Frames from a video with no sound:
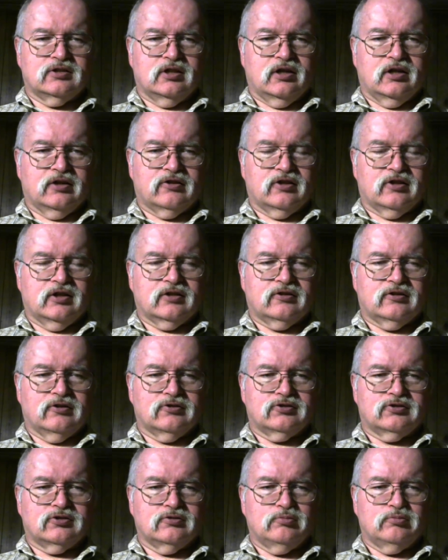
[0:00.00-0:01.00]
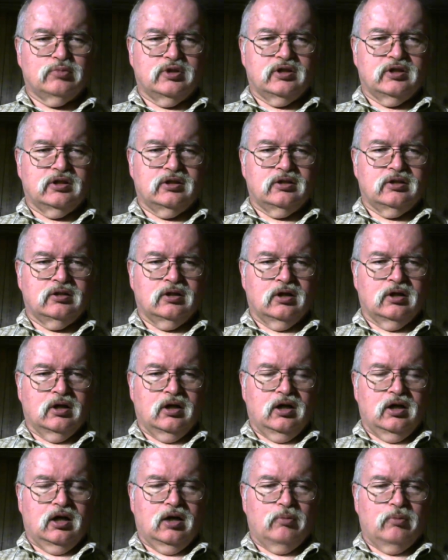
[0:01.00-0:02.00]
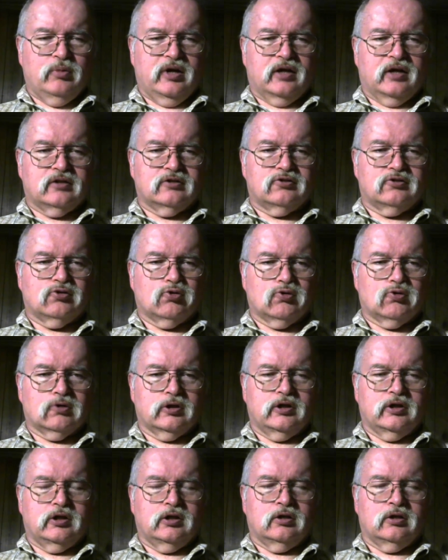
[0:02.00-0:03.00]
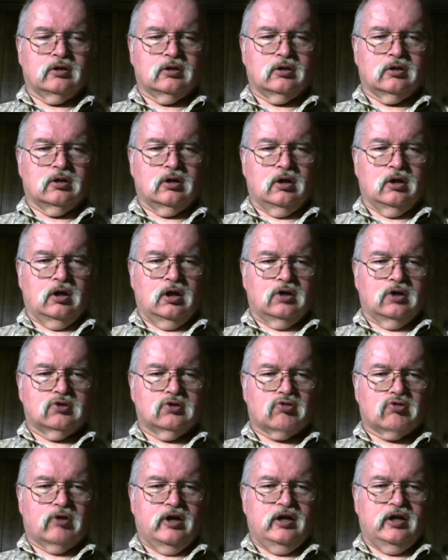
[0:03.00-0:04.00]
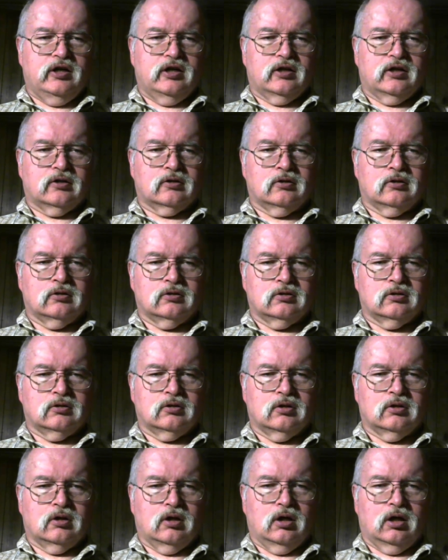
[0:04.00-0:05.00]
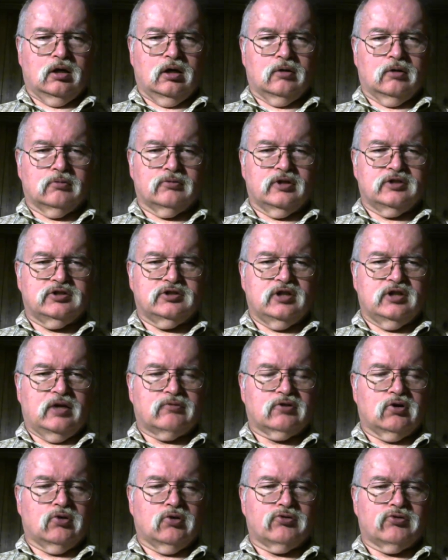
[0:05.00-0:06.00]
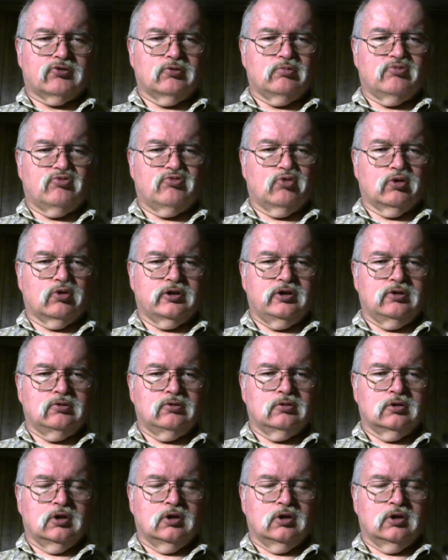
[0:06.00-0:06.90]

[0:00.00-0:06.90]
and I think there should be a mandatory training that you have to go through before you